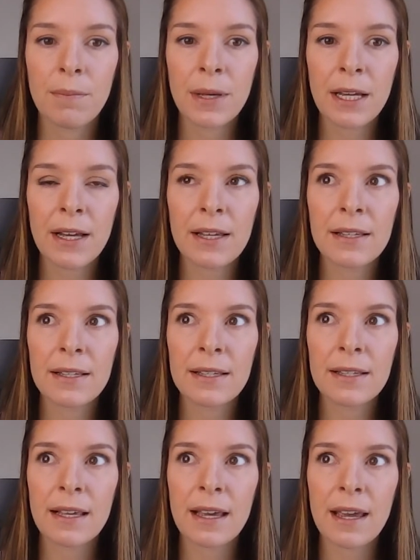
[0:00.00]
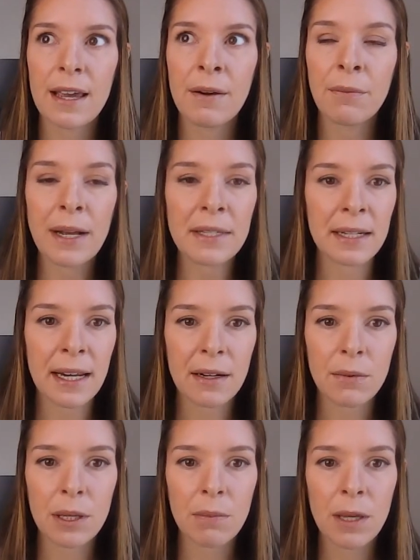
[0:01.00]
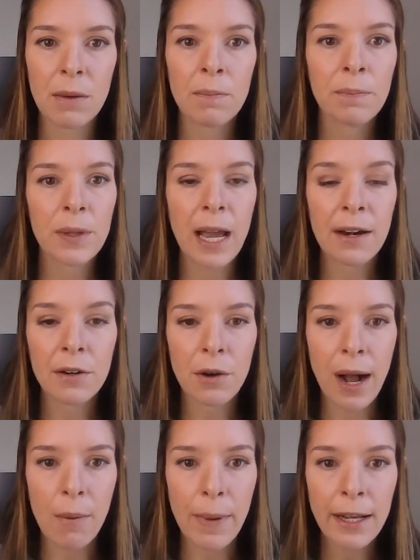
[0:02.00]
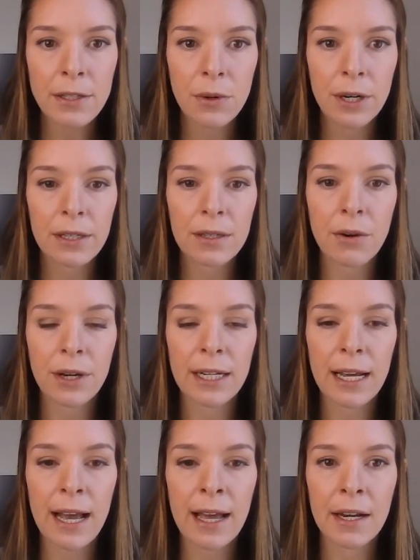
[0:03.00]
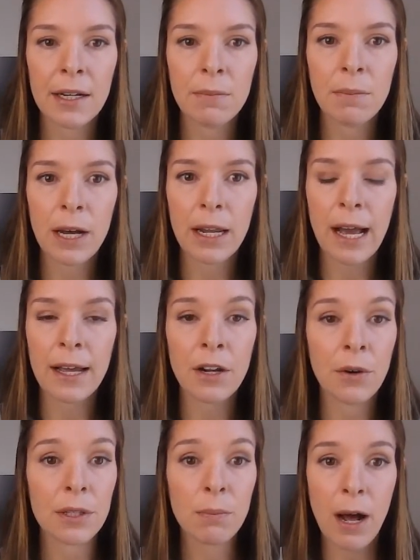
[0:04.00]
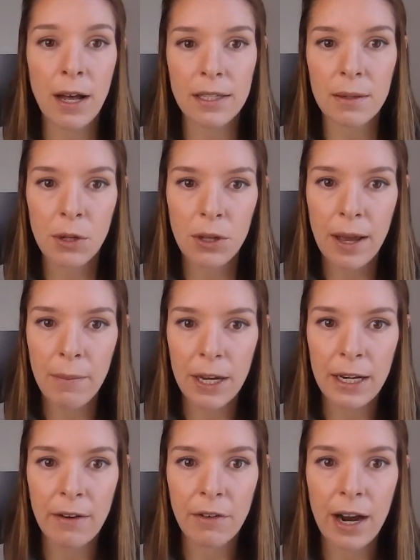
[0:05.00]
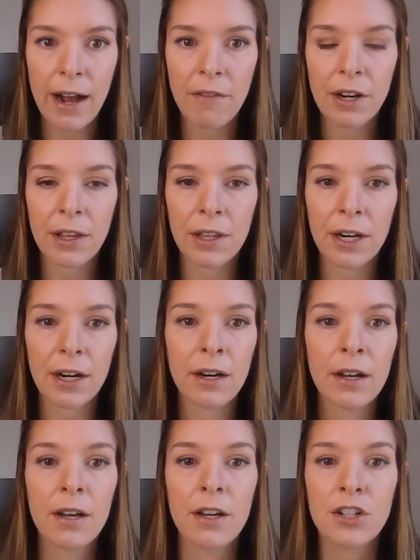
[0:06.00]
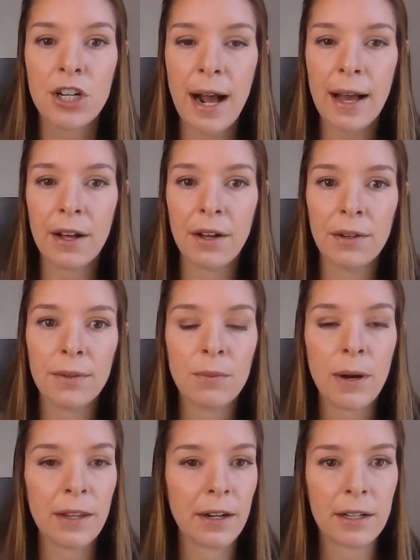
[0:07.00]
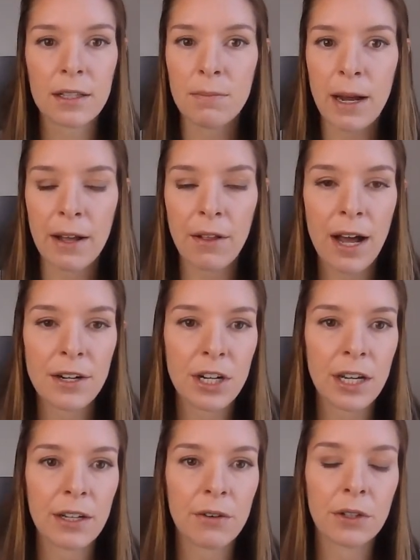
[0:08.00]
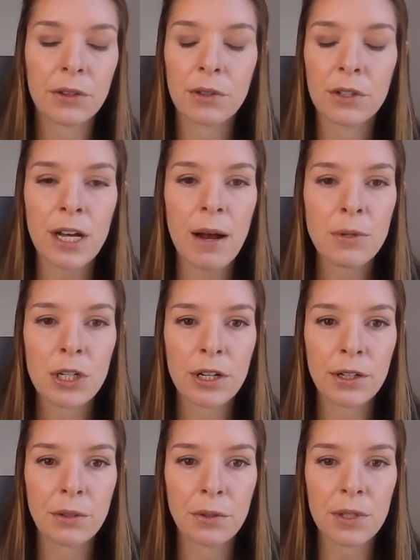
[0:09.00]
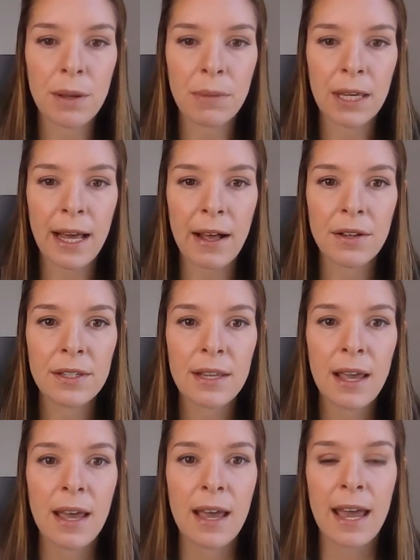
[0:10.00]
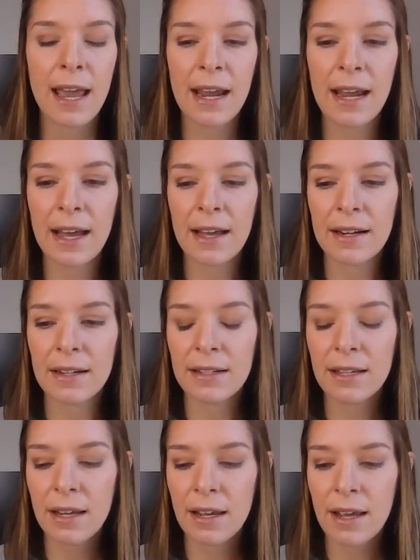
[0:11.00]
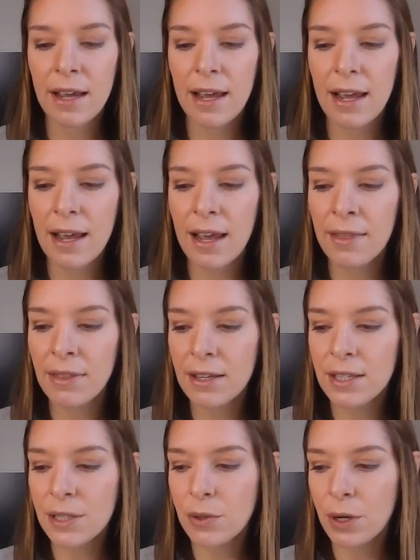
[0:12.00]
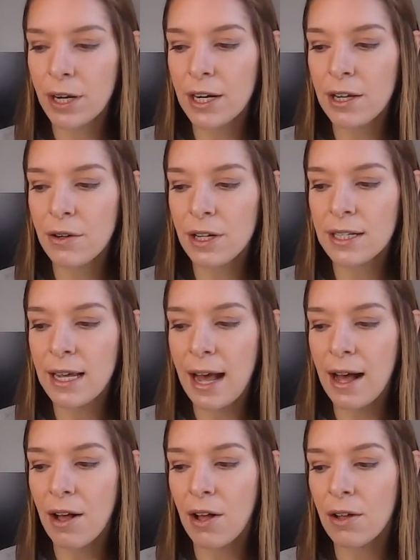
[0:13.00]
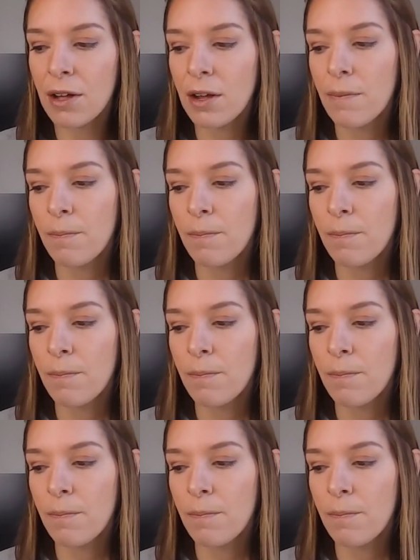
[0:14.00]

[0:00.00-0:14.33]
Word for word: because it resonated with me. I don't know how my story is going to end, but I know it's possible. I might never have another child, whether it's biologic or through adoption or through something else. And in this story, you could tell